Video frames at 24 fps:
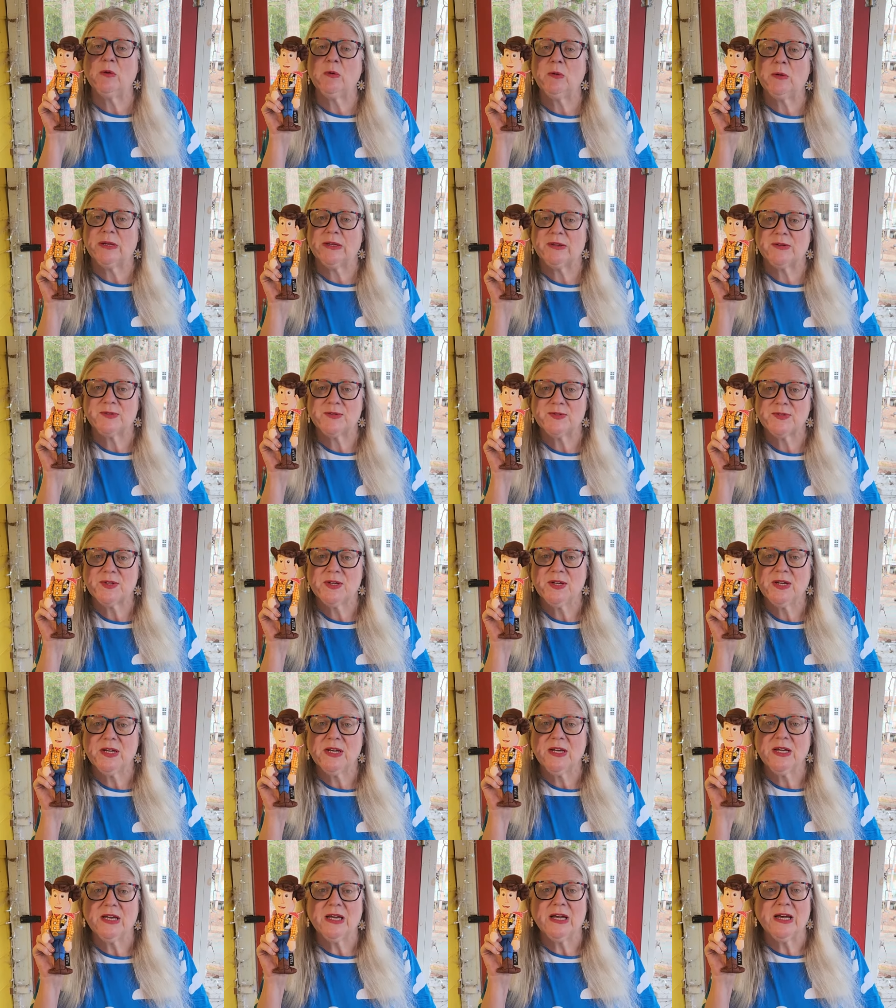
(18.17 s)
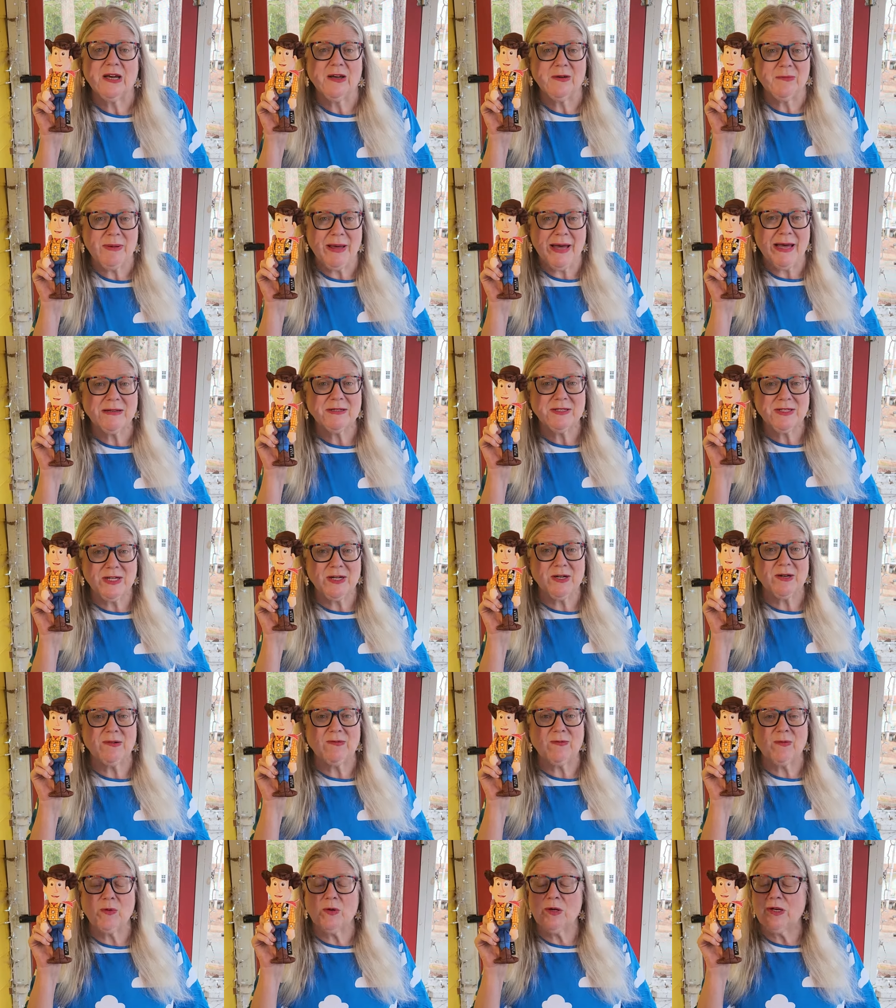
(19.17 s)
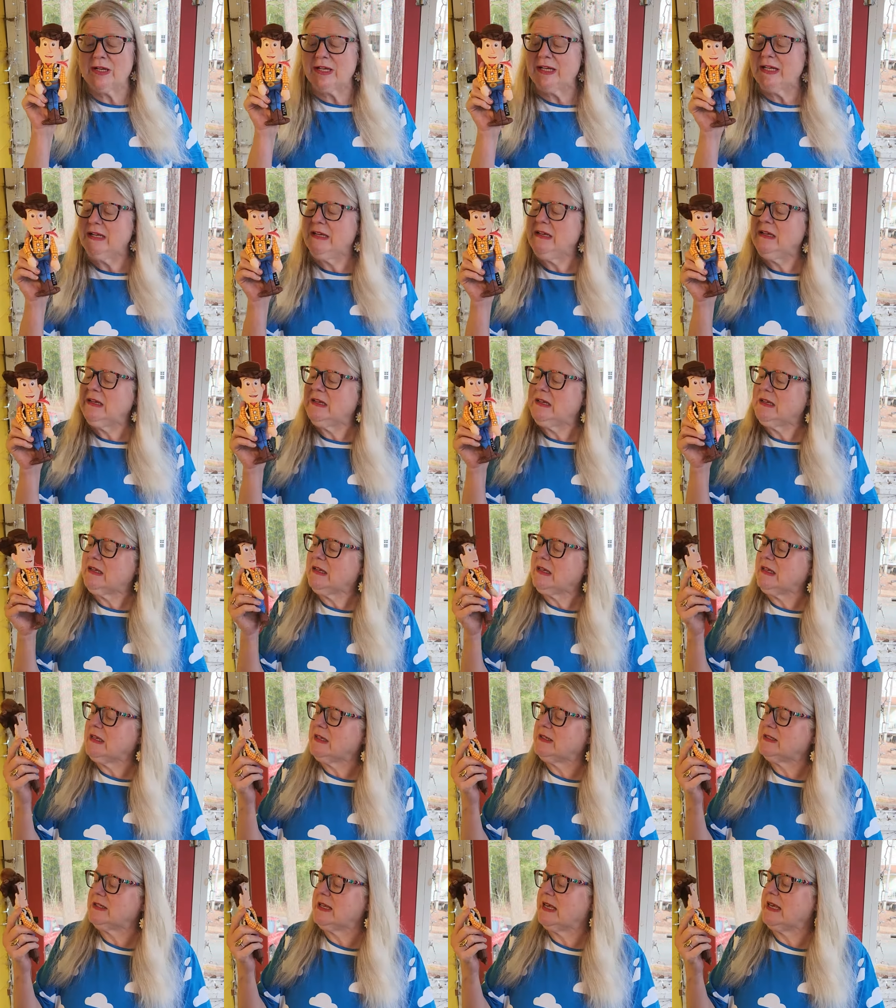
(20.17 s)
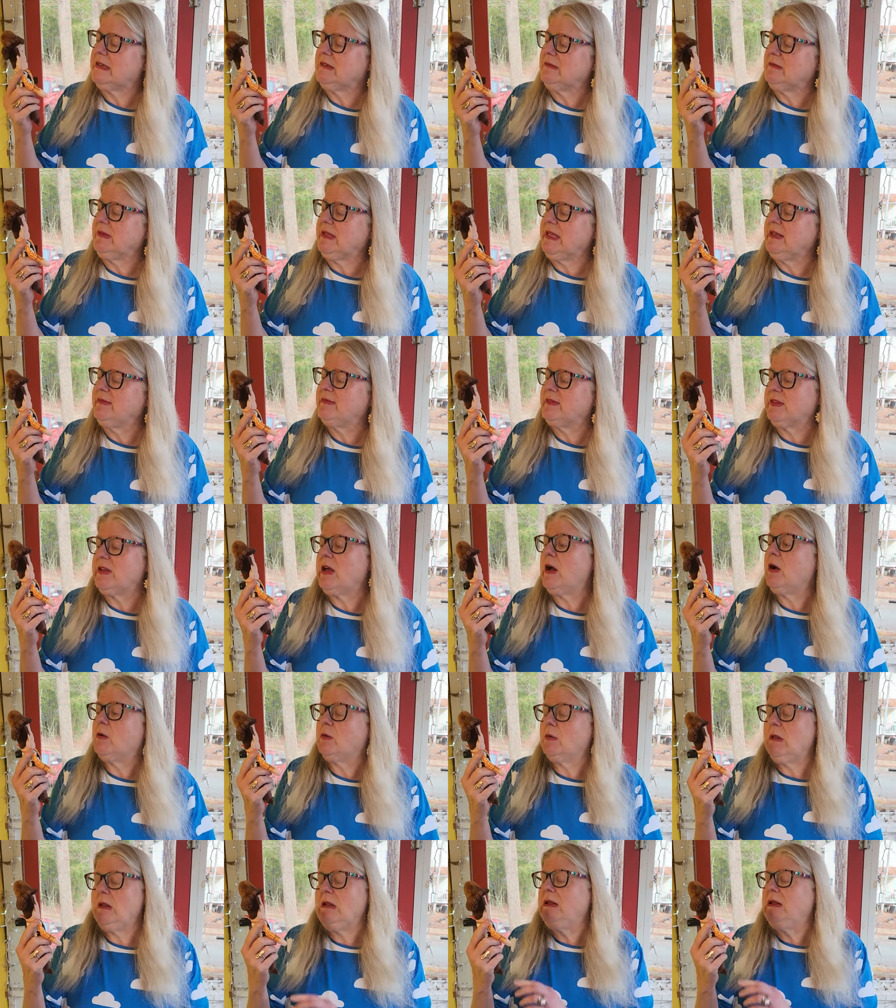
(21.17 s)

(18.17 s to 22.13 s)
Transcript: noticed about Sheriff Woody is that even though,